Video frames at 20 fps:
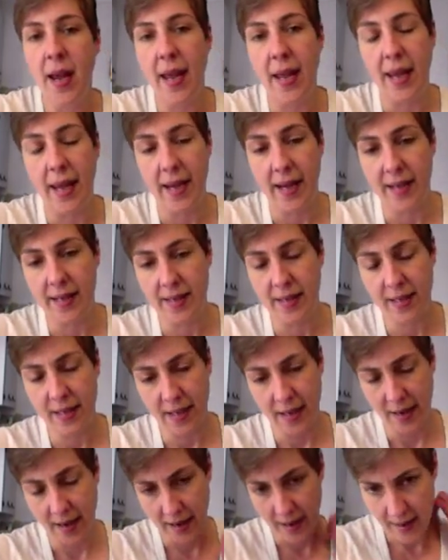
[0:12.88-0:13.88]
And
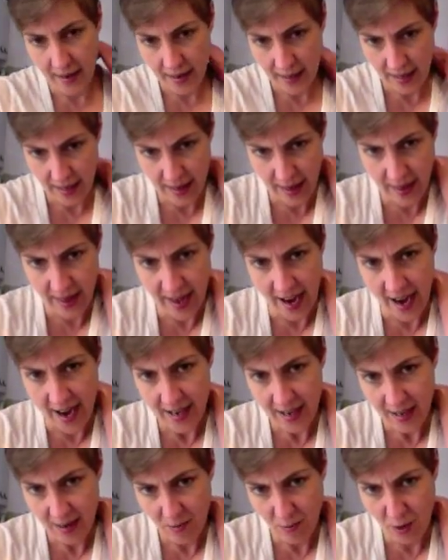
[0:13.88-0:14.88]
uh,
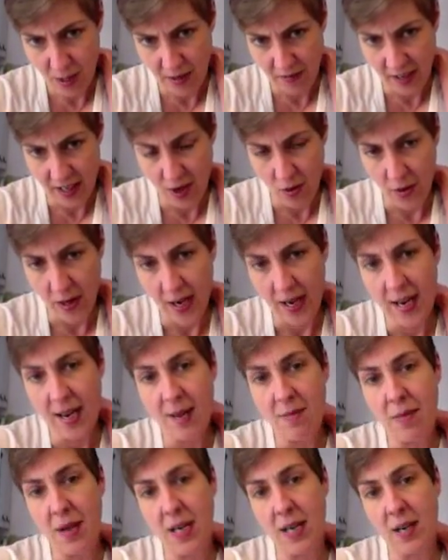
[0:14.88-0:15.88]
that was a video that
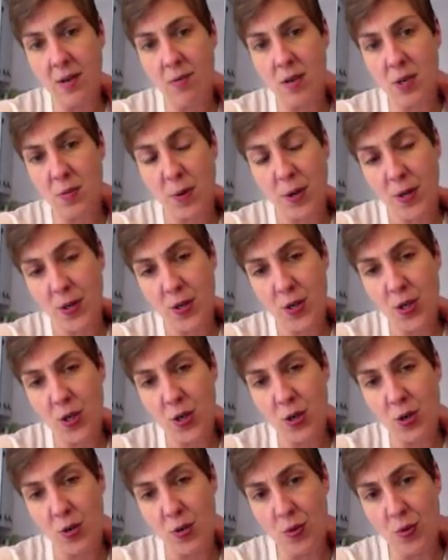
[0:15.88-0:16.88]
he made in response
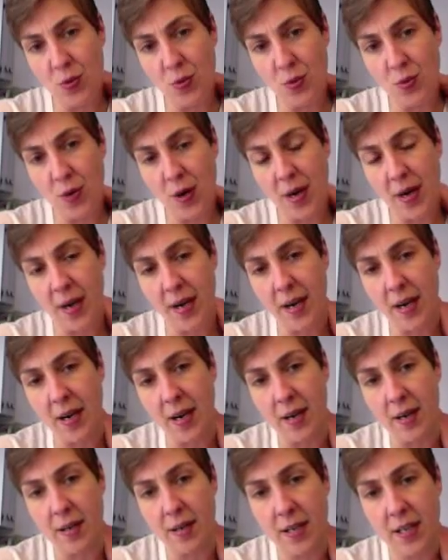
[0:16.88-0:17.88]
to,
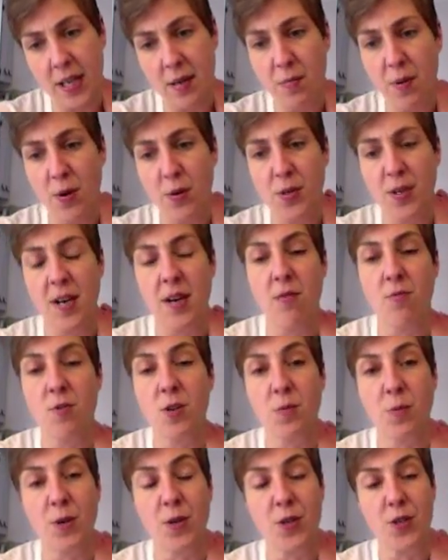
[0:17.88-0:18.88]
uh, he posted in
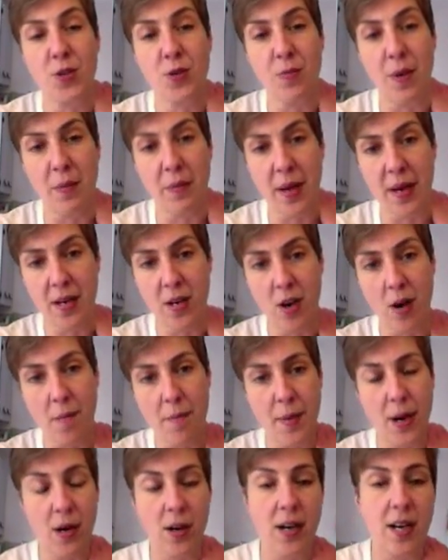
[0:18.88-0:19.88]
response to my Men Not
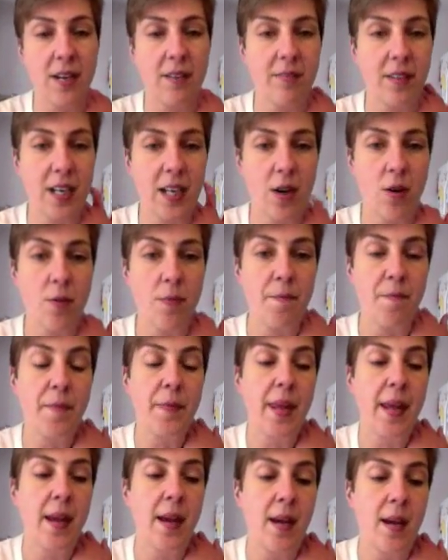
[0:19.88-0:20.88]
Marrying video.
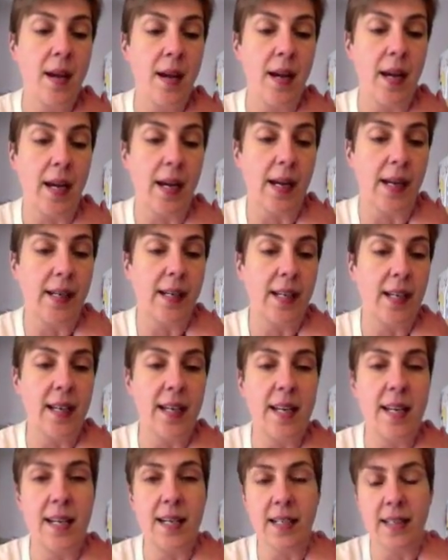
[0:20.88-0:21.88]
And in
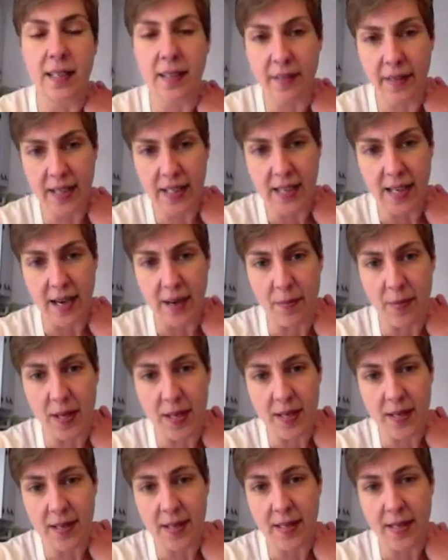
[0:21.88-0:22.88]
it, he kind of
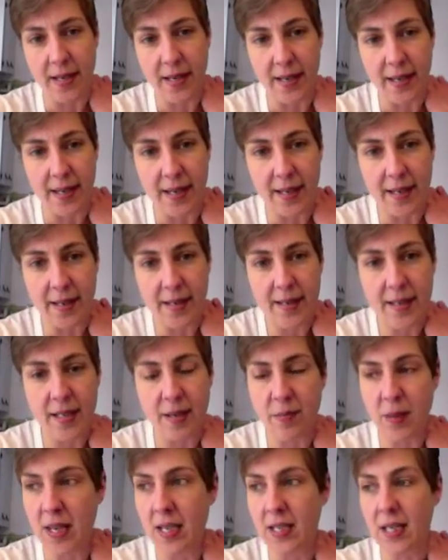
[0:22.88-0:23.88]
examines uh,
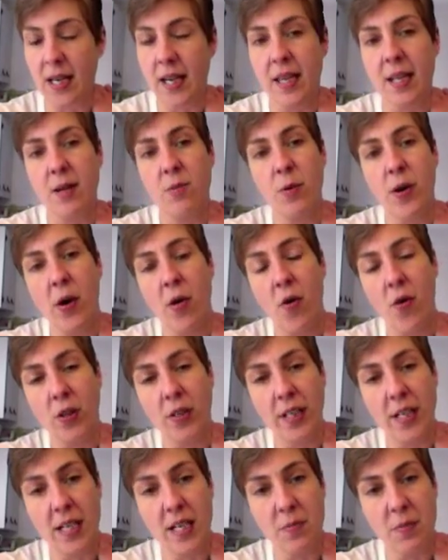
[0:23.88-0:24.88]
some things that I think we all
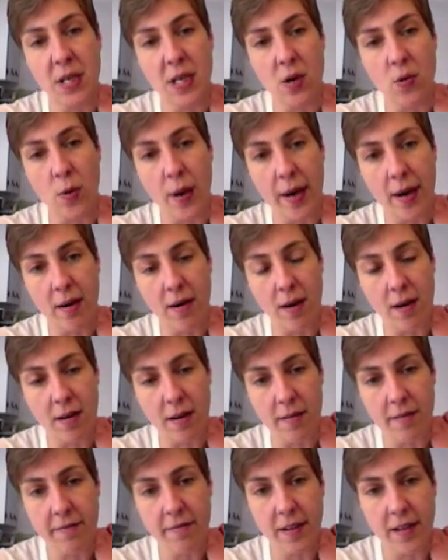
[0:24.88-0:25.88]
need to be aware
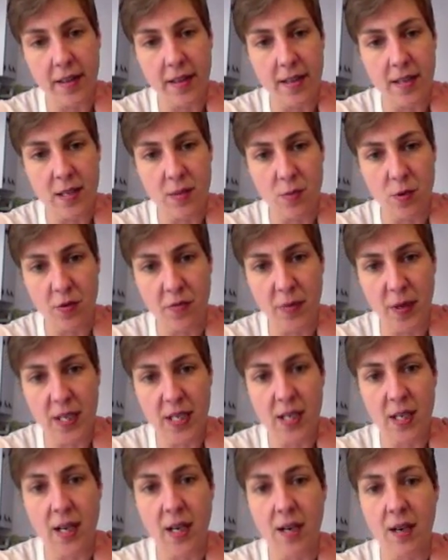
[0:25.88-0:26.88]
of in this
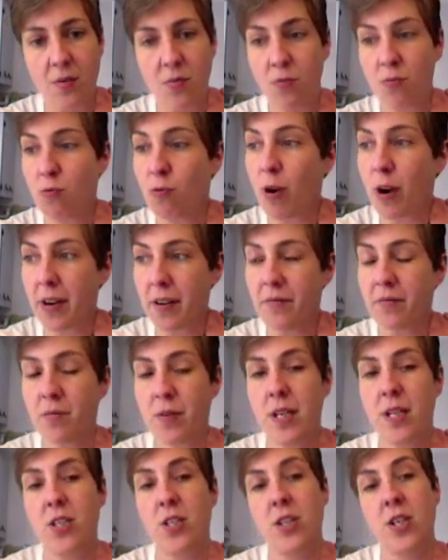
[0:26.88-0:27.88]
movement, uh, one of
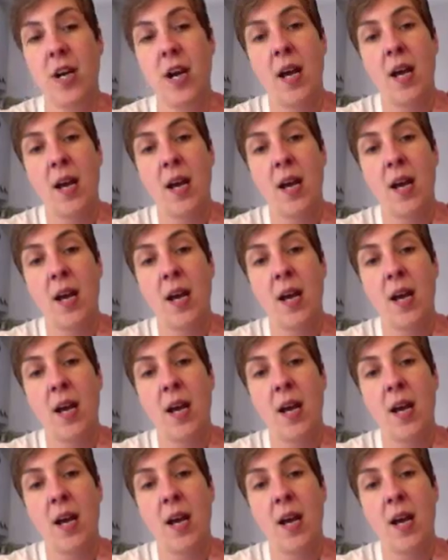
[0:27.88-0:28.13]
which